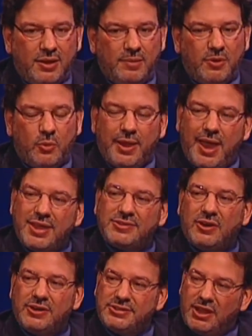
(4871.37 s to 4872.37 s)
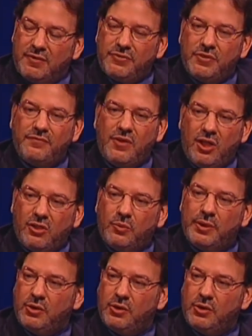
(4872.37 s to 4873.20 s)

but we ask ourselves the following